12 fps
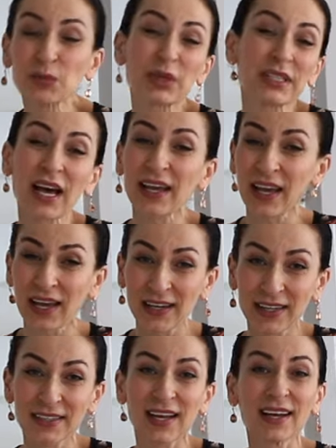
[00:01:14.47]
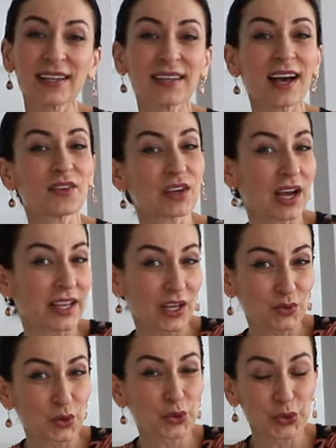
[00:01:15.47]
but I had it, I
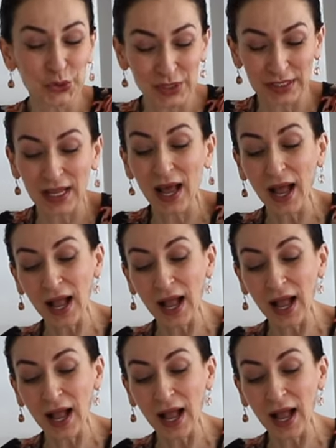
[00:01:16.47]
have to use it.